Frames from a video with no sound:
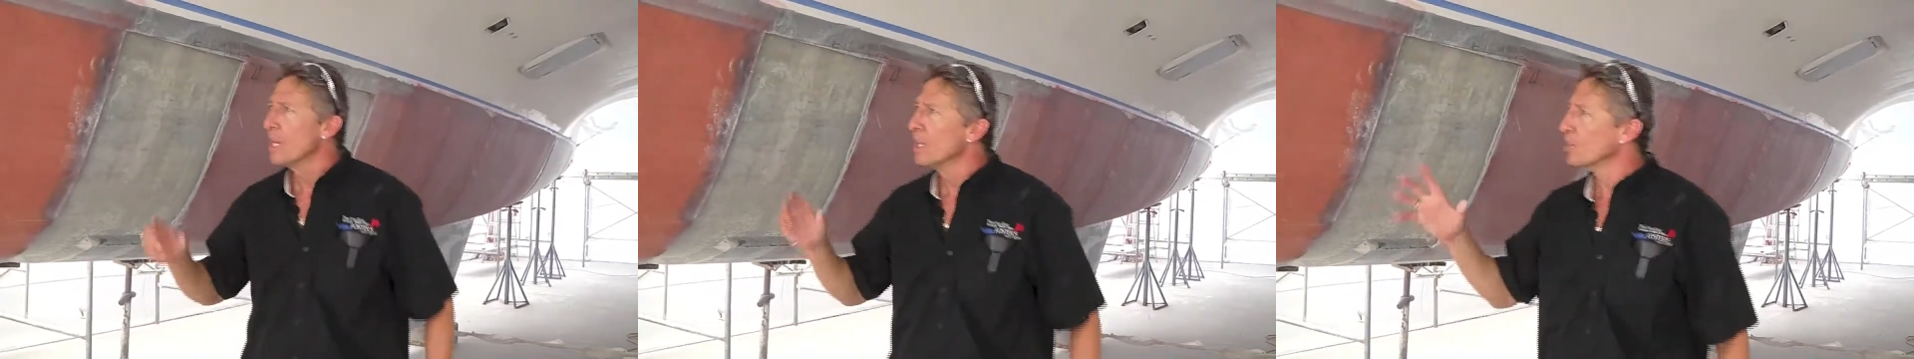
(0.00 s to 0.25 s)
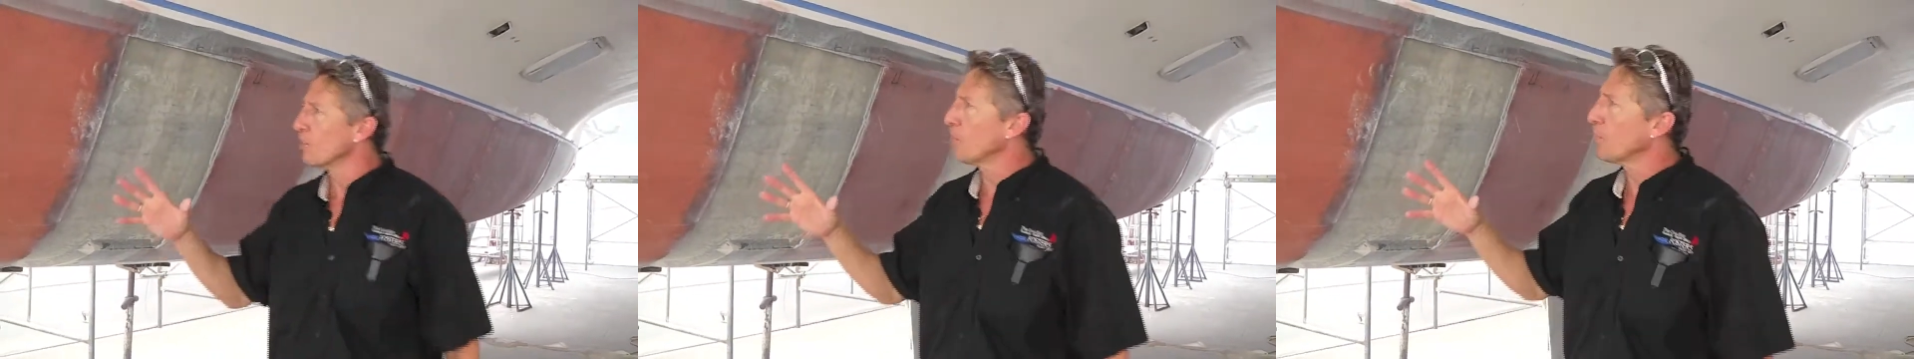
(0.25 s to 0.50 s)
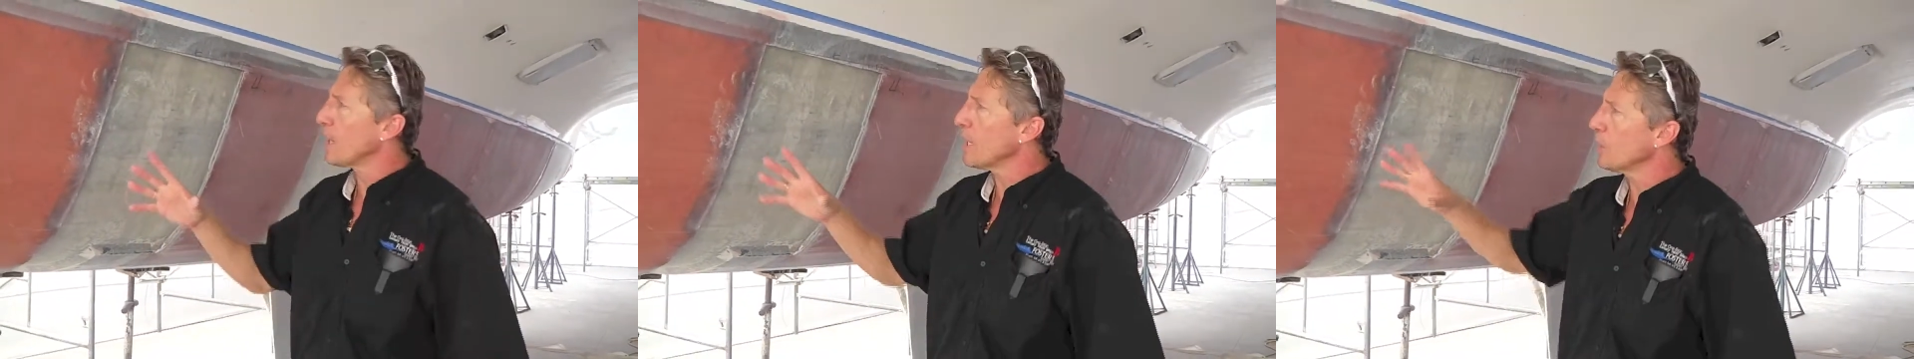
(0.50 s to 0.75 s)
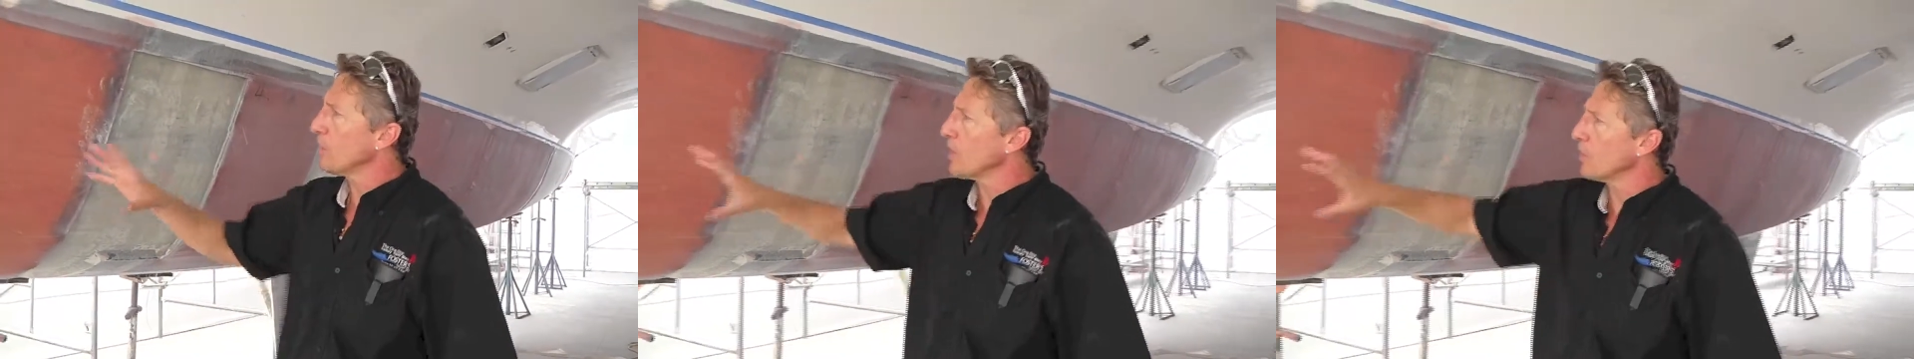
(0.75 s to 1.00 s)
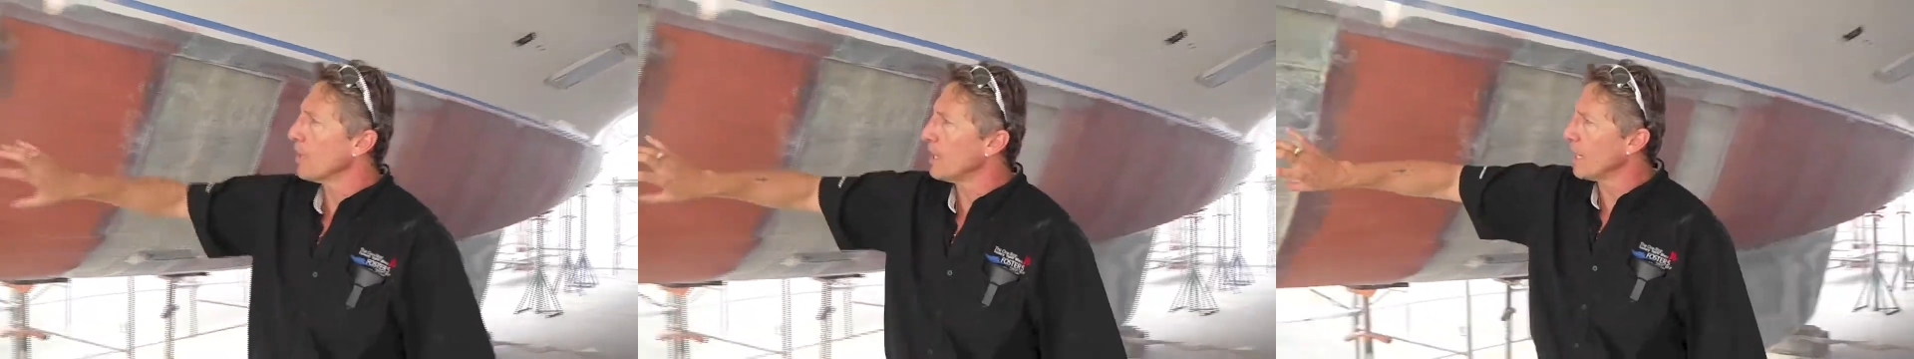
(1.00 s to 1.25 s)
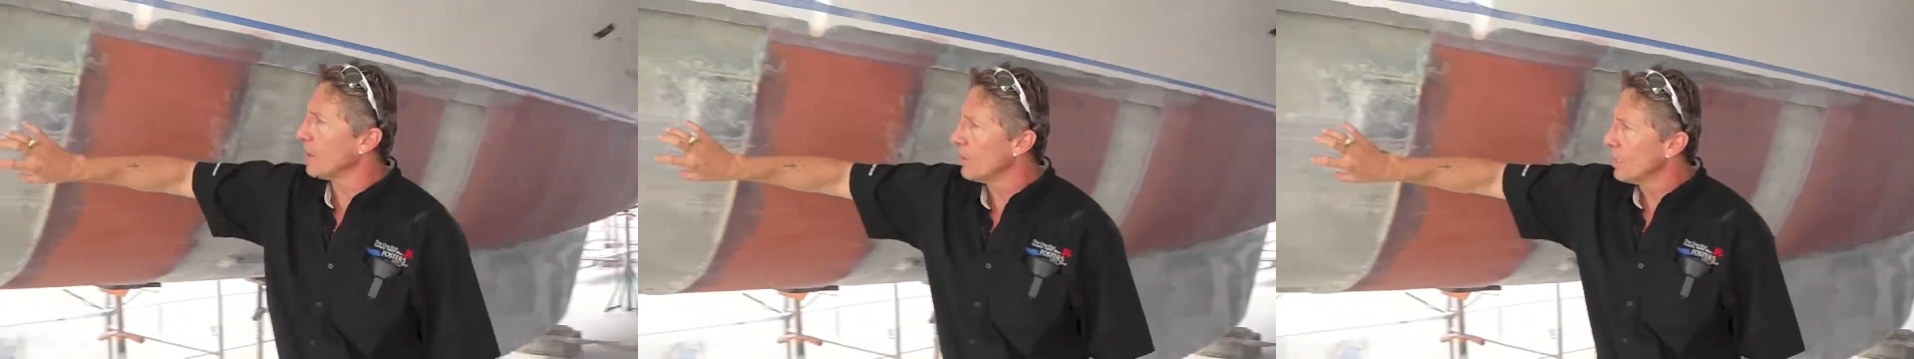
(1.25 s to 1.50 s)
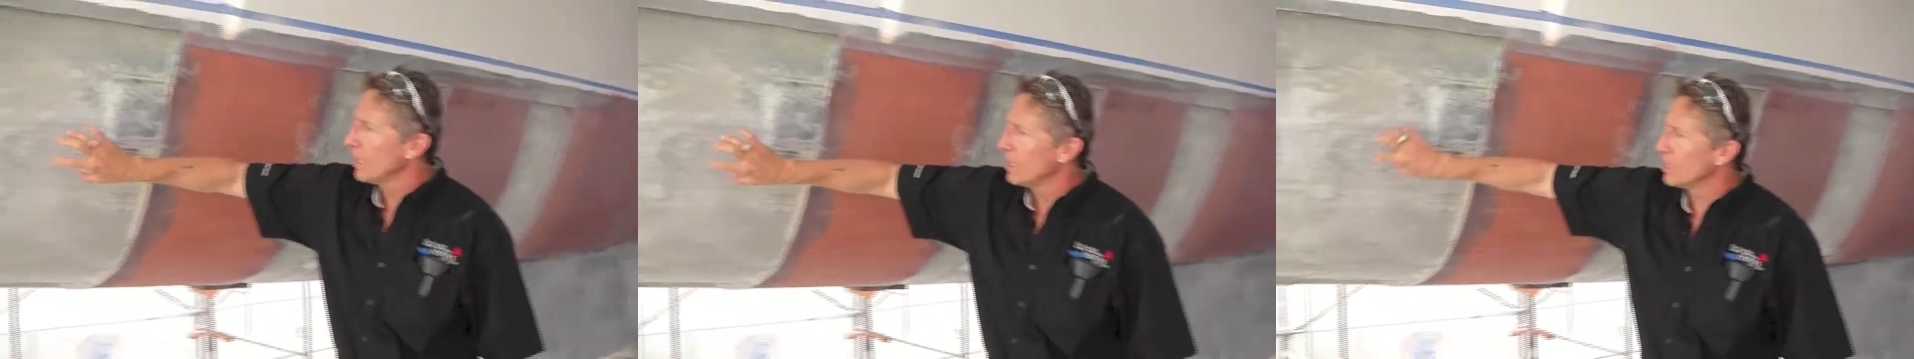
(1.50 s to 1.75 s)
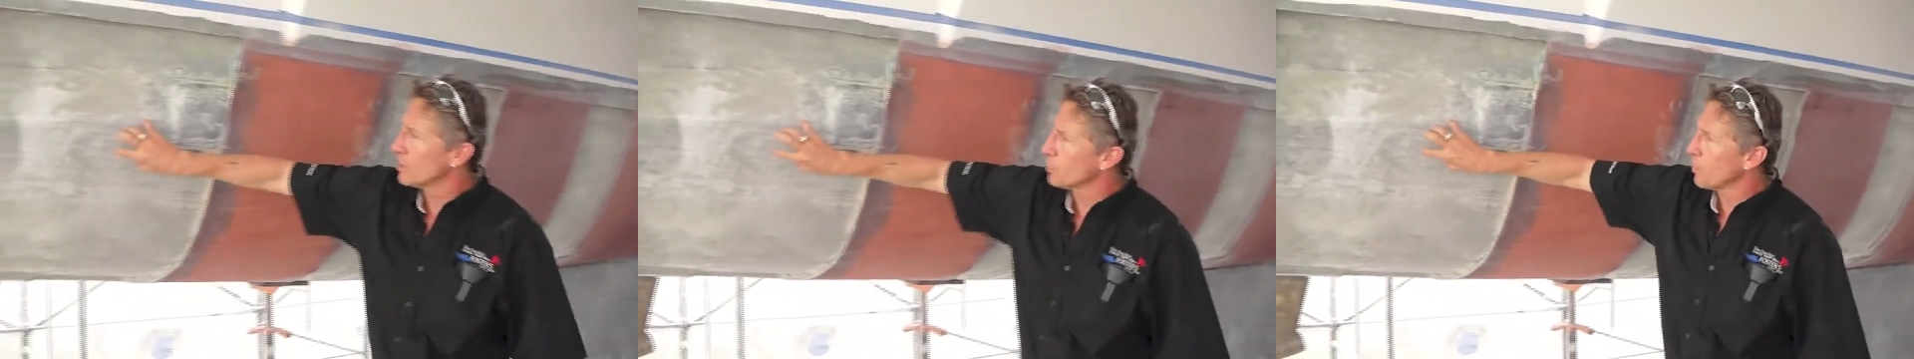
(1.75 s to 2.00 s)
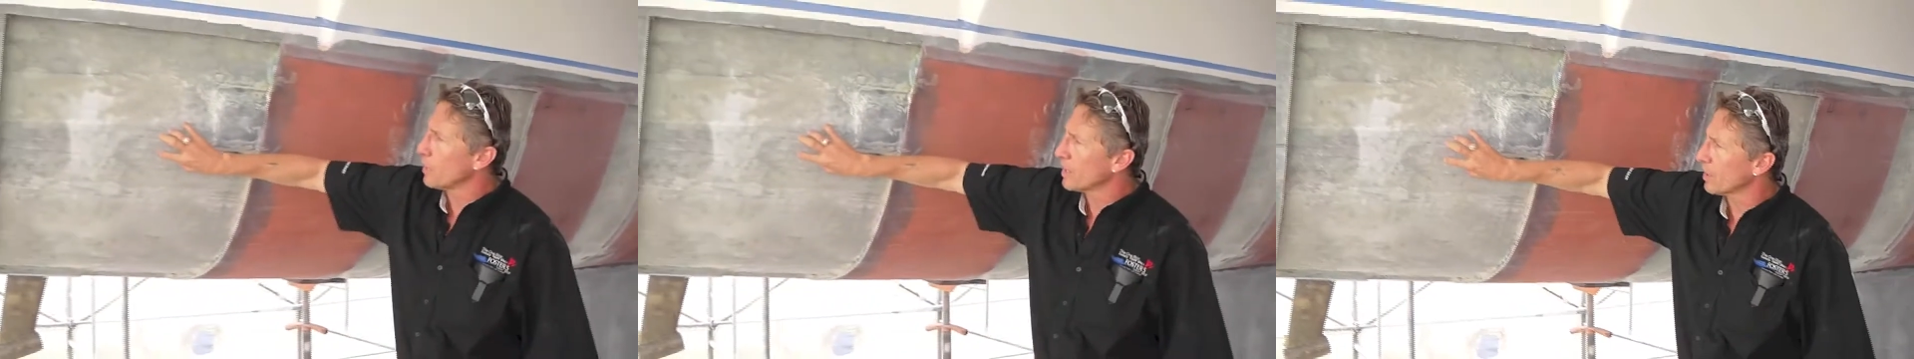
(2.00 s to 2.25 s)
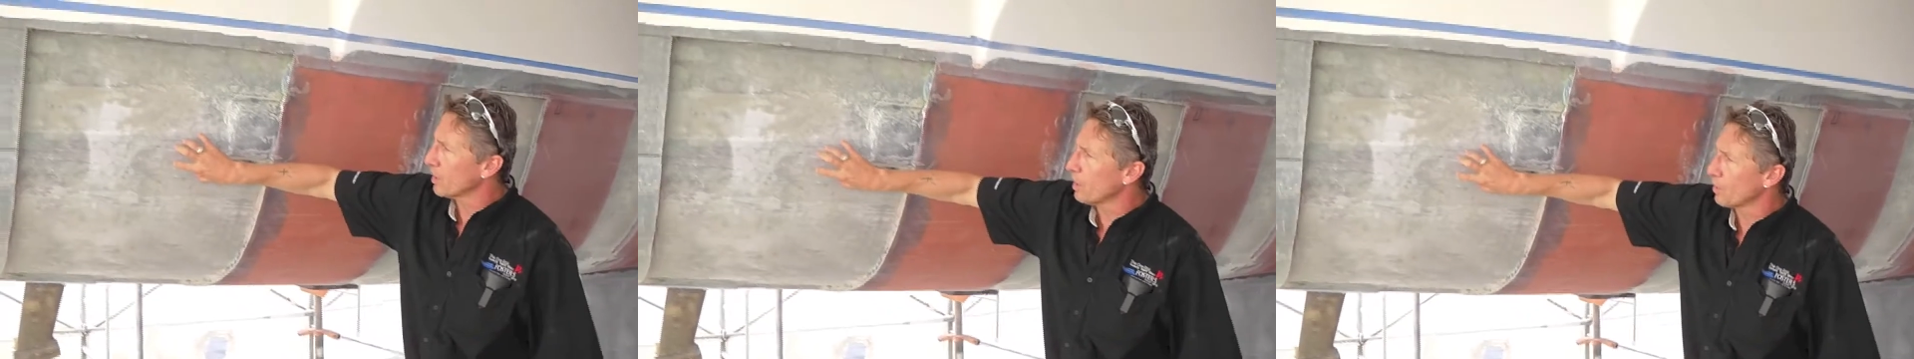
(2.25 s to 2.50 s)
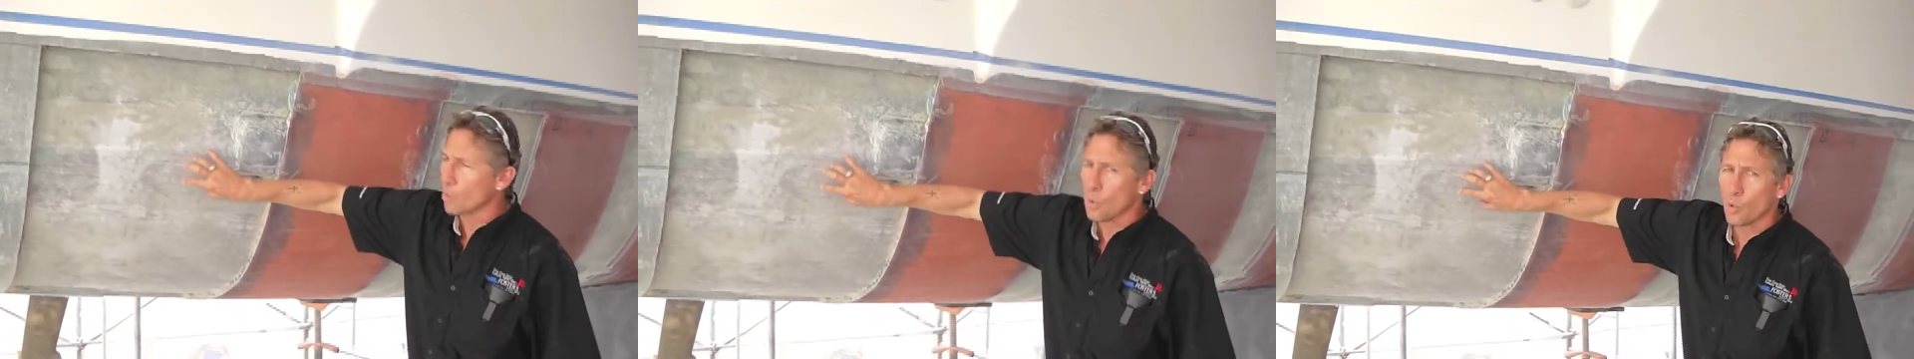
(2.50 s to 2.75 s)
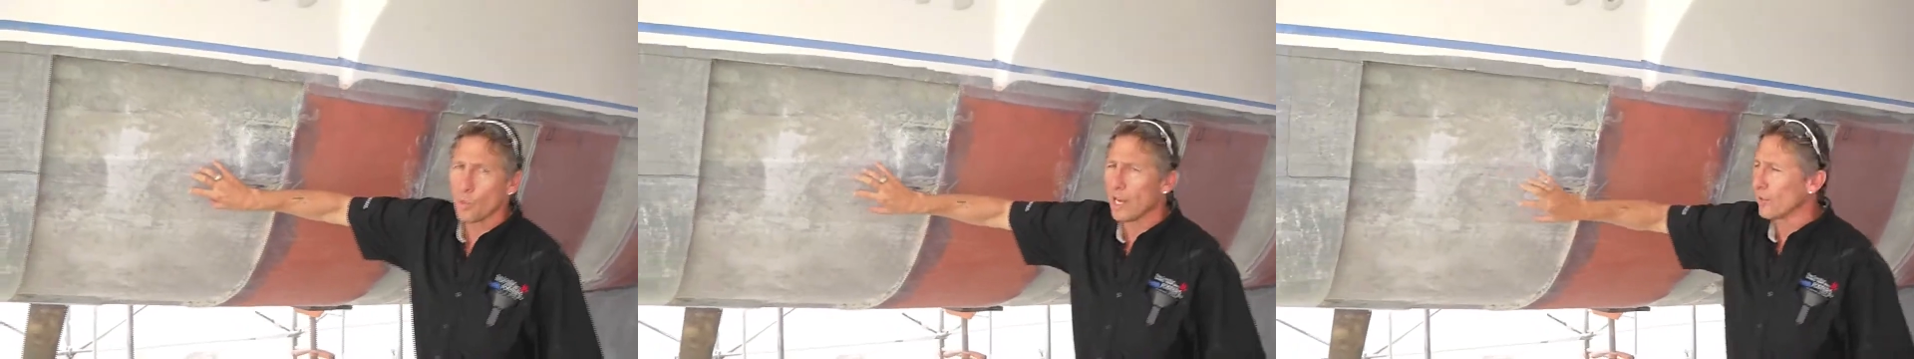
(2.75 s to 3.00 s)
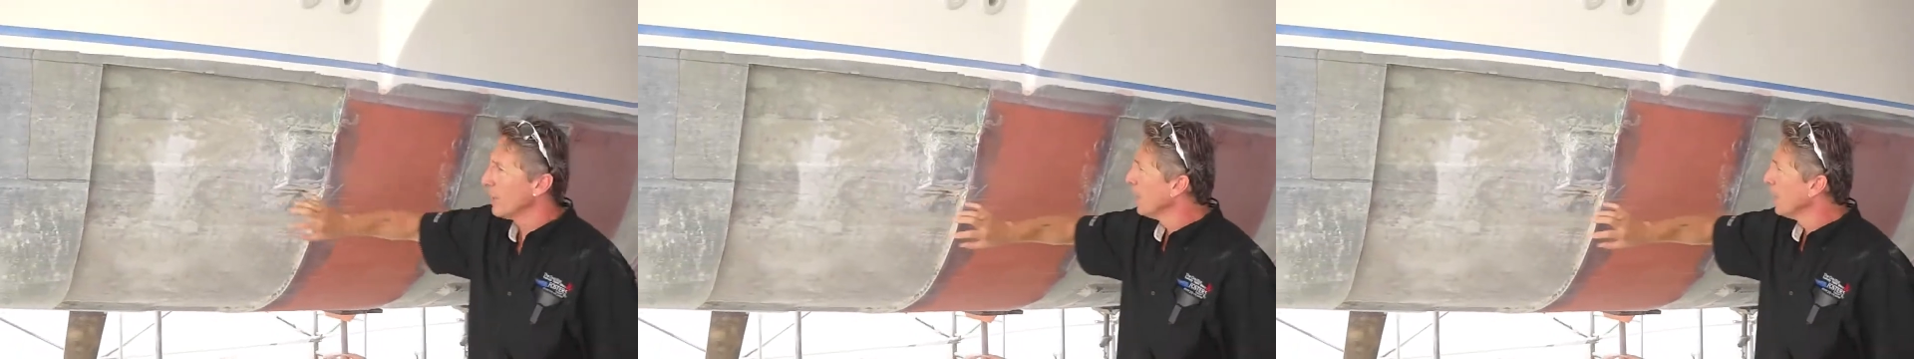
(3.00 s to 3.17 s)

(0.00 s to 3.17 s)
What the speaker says: So if you follow me here right now, here's when we cut all the core out.